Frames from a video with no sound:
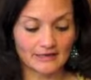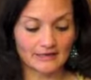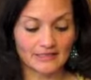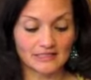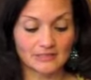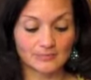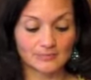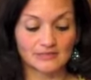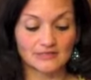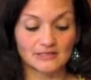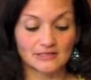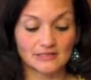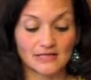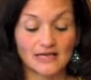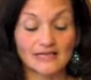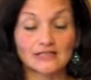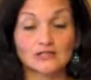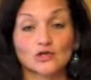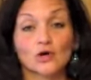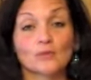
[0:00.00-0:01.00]
that's been
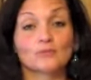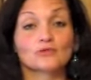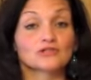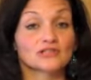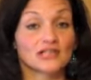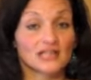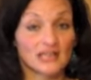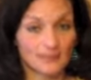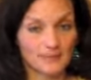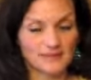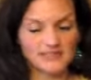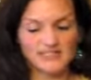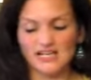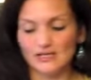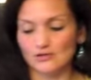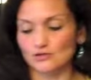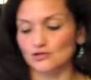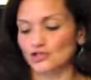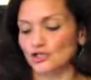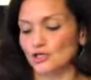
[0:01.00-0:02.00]
sliced almost like a
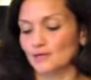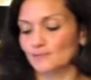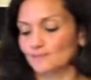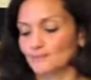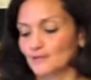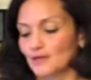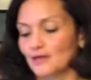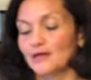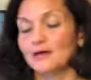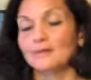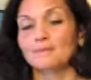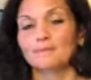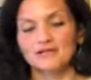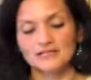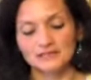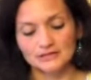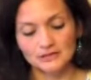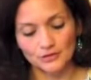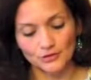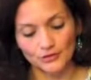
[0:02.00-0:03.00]
potato chip, but a
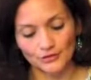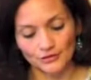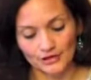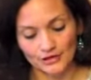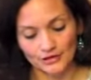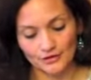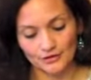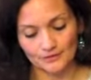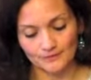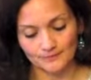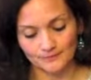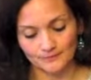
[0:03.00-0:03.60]
little thicker.